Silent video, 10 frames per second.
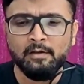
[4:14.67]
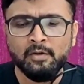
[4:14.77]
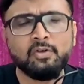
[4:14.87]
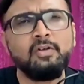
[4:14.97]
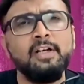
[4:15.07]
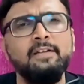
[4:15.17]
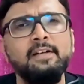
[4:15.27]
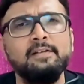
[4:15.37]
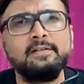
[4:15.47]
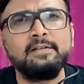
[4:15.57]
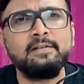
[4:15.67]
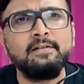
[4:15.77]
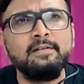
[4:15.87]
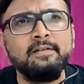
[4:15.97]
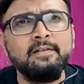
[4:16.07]
Not only this,
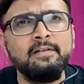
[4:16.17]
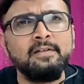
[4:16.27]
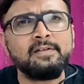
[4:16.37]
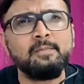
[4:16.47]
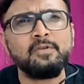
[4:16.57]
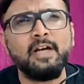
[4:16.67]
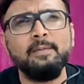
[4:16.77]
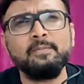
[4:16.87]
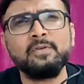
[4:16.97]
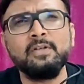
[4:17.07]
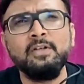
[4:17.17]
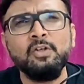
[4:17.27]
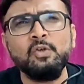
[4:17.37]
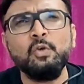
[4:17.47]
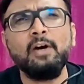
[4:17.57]
sometimes you